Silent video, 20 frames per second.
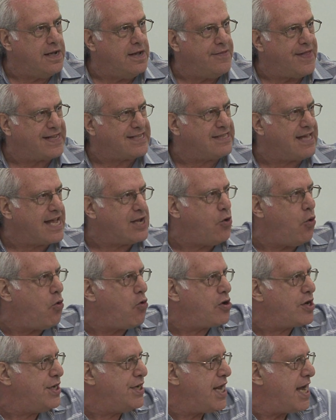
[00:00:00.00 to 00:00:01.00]
That's like
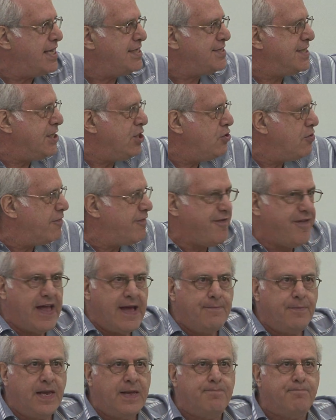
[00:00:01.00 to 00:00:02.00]
organizing your
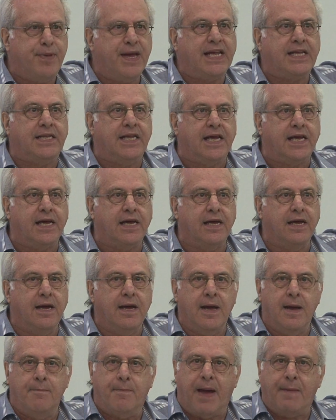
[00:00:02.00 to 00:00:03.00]
family picnic
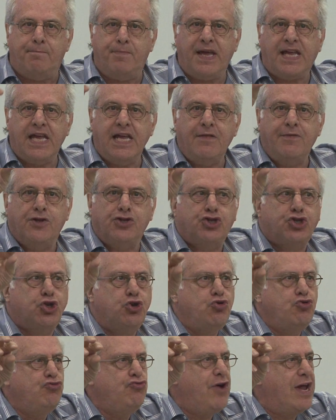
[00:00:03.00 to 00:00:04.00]
by picking the
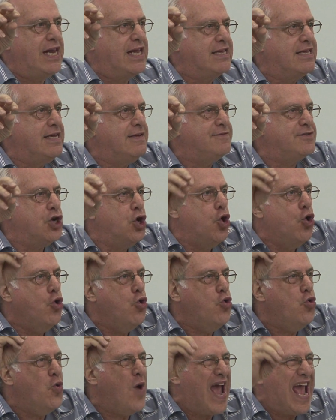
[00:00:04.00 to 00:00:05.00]
two relatives
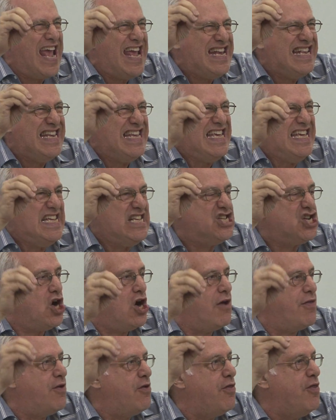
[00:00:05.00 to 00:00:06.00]
who hate each
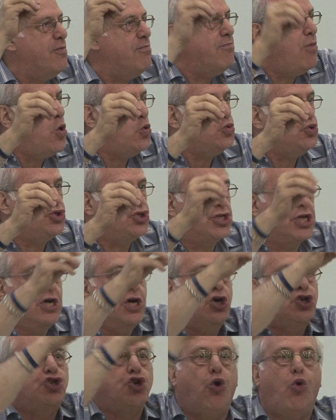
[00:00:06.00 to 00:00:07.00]
other the most
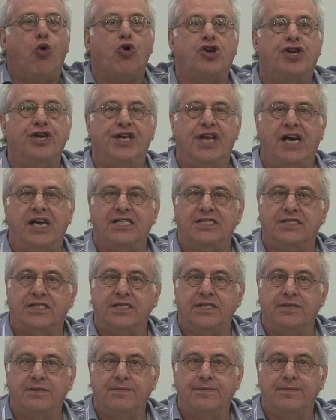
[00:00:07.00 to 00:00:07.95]
to organize it.